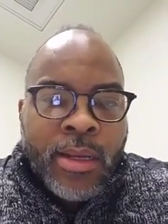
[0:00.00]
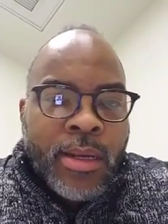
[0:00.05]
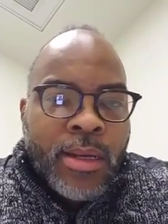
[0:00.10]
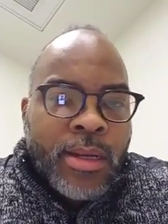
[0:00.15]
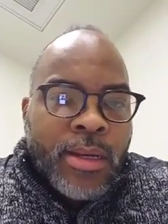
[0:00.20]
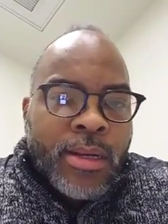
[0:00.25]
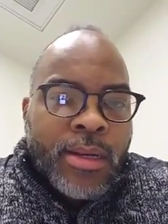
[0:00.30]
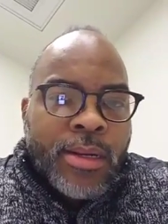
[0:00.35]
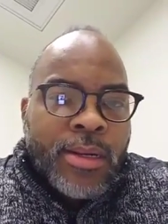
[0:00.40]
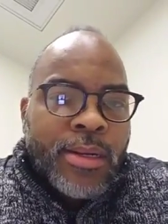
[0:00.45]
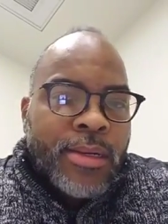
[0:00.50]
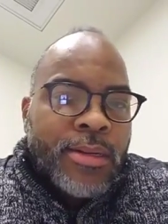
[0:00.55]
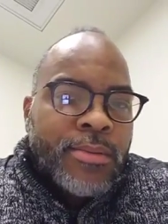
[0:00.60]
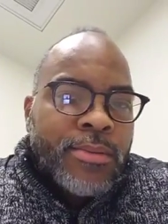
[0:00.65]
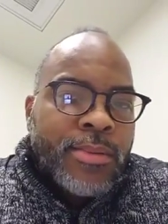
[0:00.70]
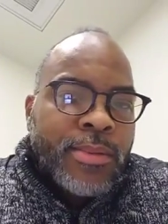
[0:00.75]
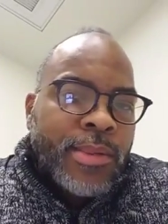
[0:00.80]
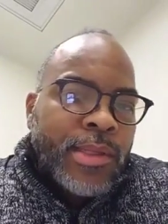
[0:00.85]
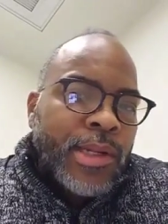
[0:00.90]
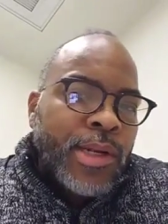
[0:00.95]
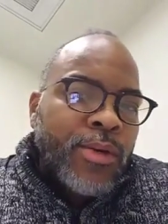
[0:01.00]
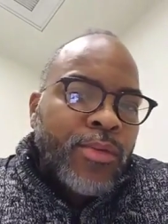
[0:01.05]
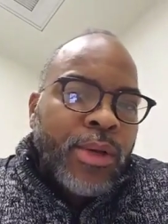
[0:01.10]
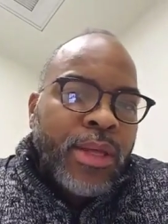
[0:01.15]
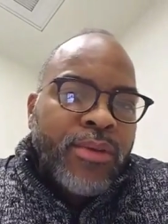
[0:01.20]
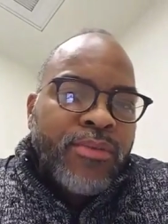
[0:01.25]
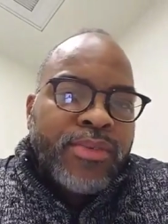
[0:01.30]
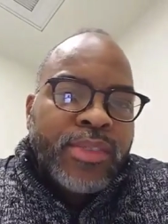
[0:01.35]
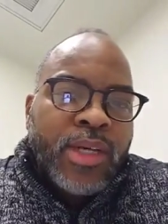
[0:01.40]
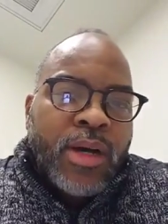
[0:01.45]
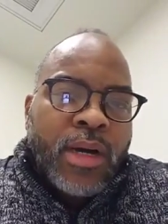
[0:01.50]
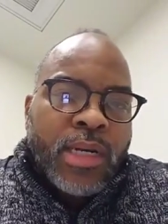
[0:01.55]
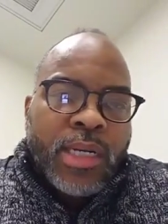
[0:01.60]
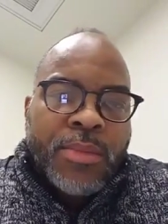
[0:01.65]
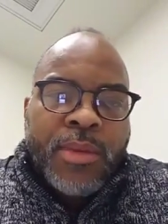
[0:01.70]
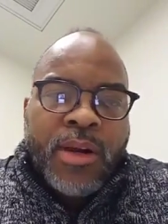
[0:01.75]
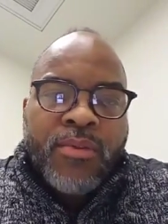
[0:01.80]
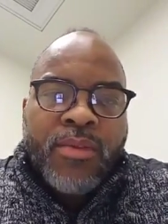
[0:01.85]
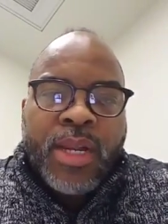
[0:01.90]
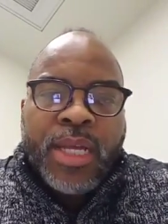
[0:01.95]
Uh, you know, we've talked
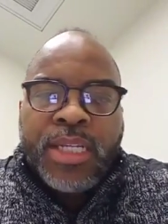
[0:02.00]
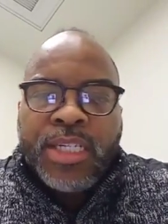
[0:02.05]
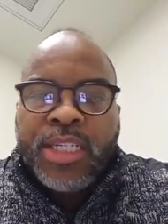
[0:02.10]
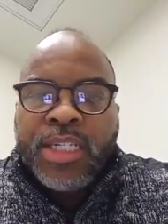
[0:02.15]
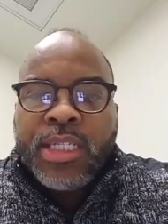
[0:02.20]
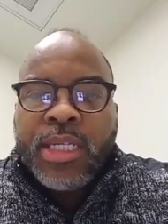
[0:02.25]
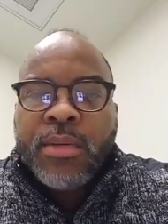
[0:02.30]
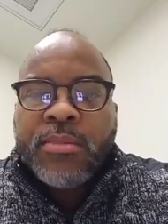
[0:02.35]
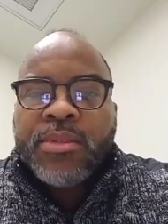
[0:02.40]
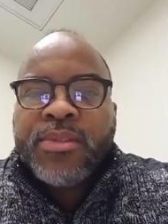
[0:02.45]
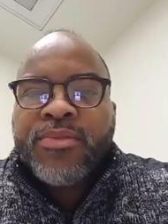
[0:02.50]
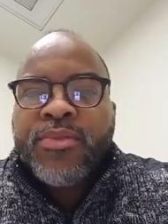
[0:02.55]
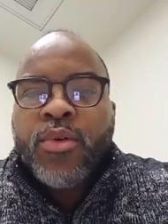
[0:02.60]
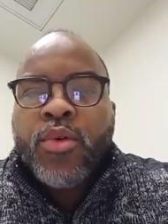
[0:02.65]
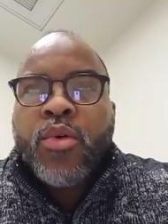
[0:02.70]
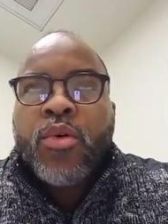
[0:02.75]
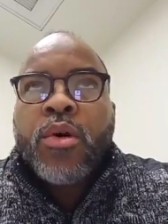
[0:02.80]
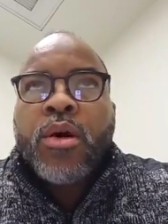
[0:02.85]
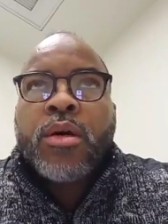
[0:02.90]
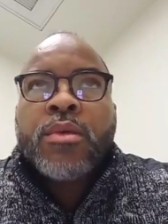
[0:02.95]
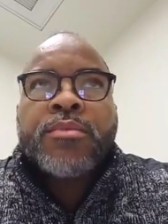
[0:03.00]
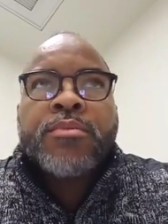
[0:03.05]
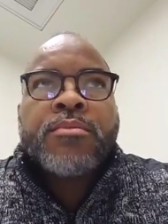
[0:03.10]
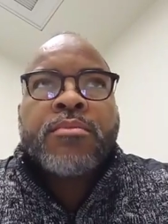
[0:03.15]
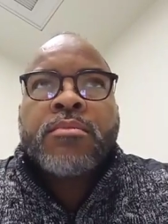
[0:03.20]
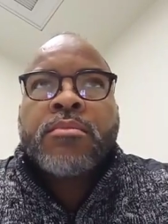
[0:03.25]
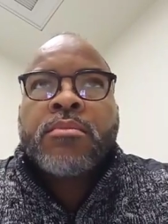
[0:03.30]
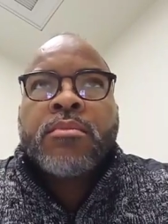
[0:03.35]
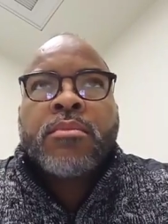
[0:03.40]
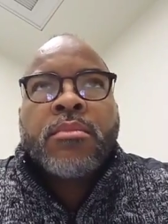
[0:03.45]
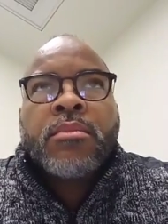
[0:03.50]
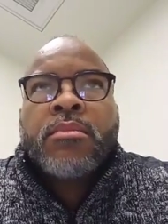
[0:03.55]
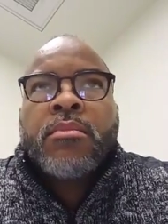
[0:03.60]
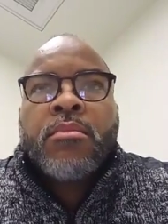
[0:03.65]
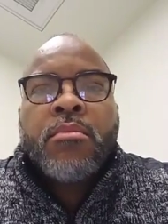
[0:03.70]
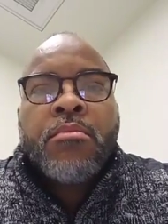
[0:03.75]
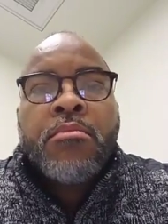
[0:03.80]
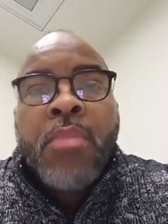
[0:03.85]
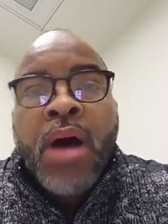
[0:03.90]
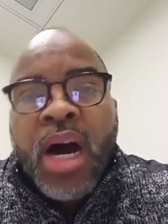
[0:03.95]
about relationships for
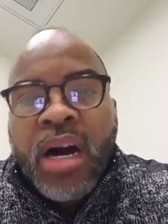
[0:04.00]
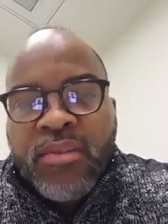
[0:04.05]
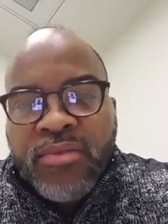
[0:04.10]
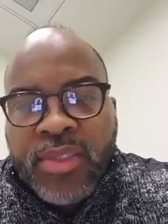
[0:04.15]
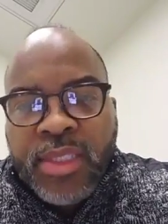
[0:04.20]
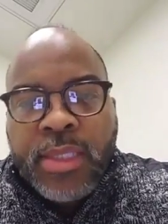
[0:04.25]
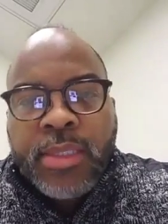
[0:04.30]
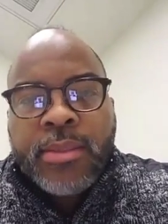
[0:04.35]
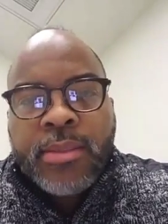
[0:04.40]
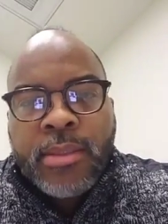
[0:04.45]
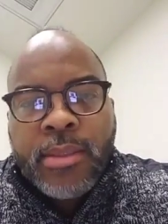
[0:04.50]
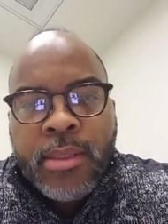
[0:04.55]
months.